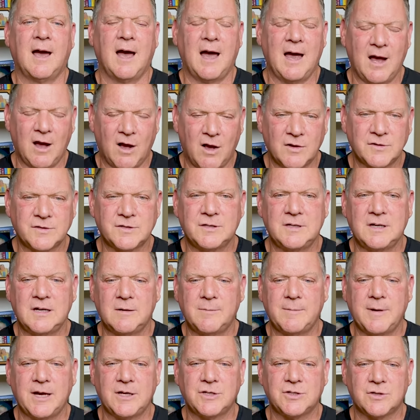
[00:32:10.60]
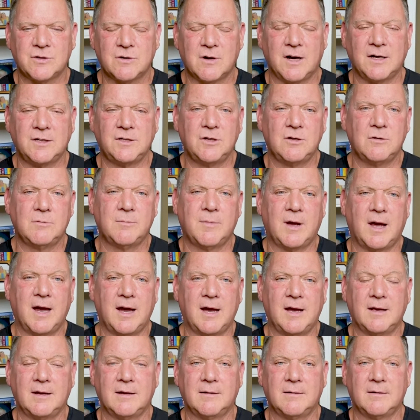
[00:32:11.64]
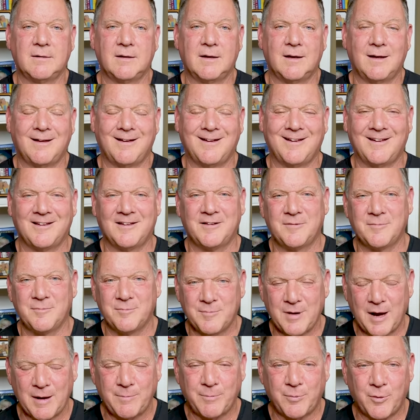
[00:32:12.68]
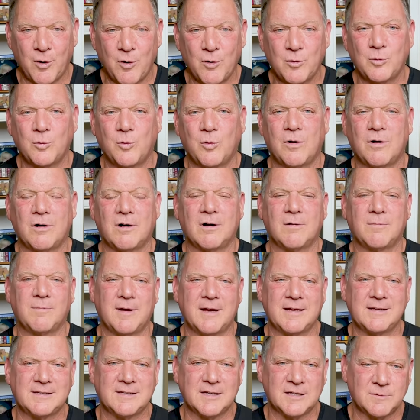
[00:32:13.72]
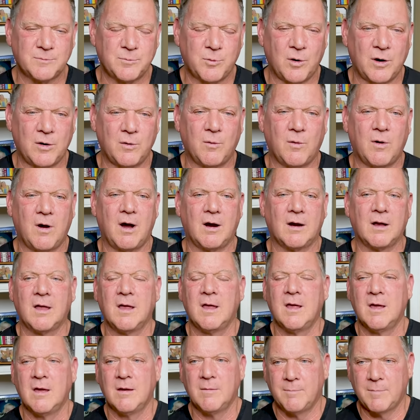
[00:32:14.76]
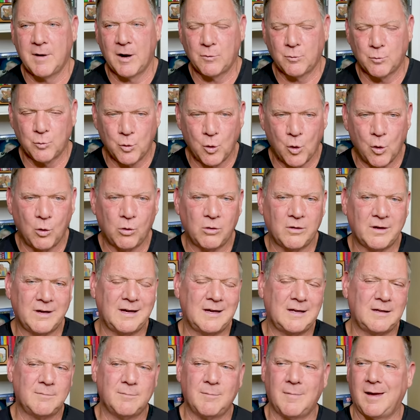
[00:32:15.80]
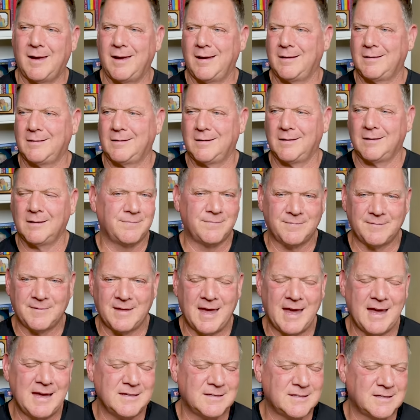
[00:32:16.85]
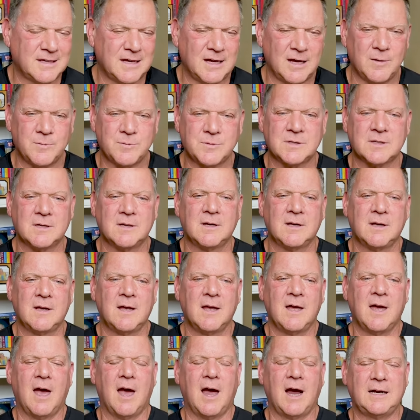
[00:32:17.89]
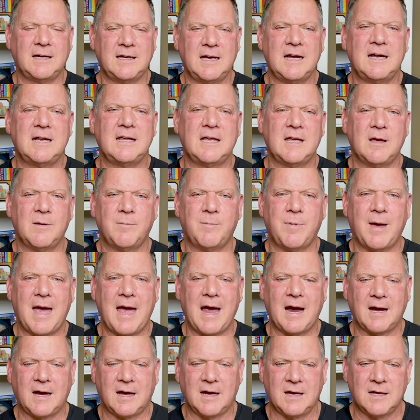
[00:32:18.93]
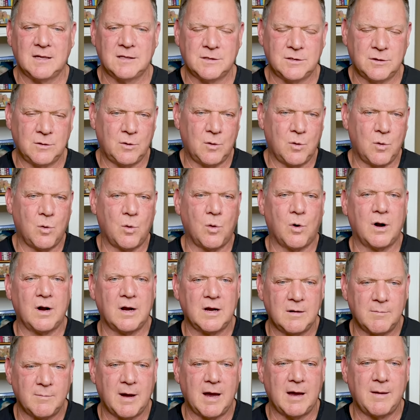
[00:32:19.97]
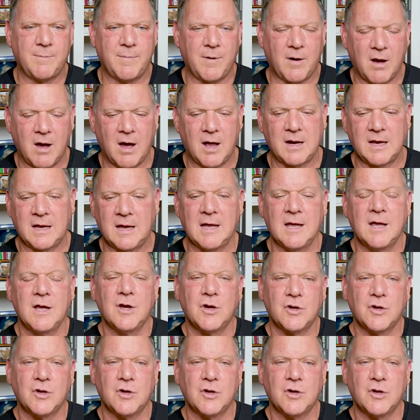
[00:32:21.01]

I also need to make sure I do my uh, my prone work, my six point walk, my rolling, my A skips. I need to get back into courting my body